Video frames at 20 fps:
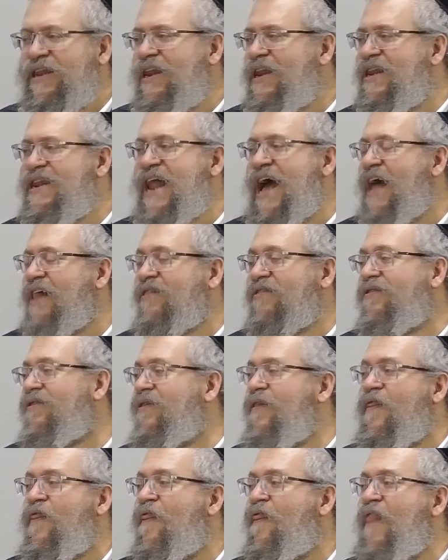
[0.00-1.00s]
If
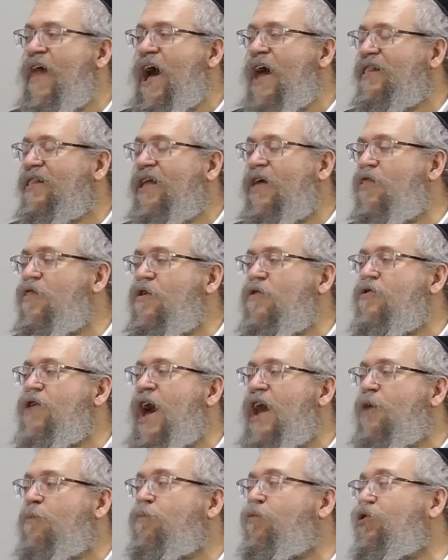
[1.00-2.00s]
someone, you
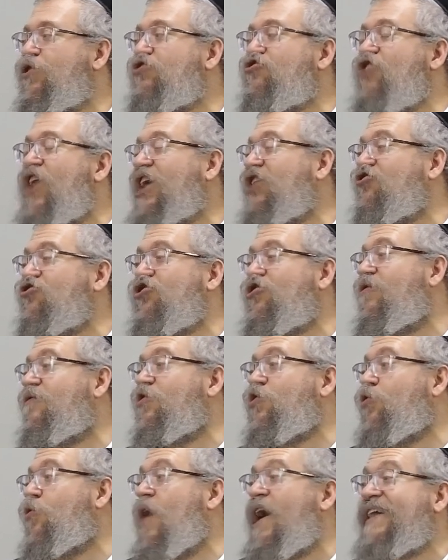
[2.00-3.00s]
know,
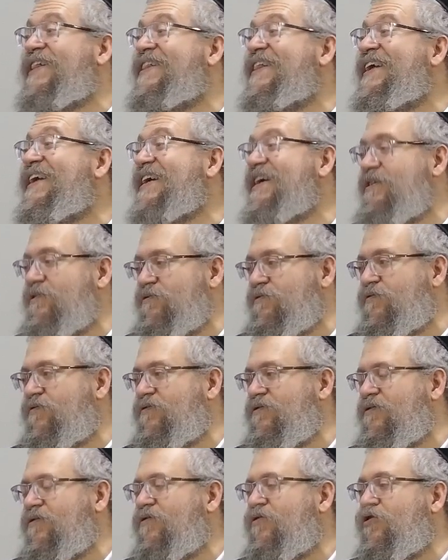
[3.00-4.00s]
studies
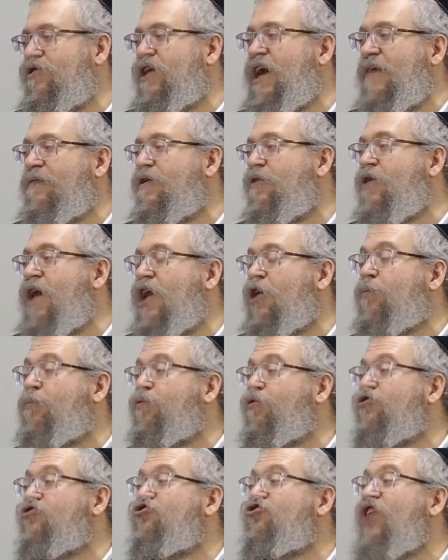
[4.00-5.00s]
your ideas
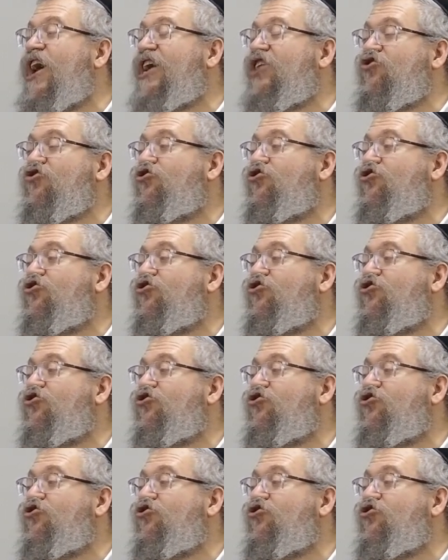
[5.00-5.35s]
or your,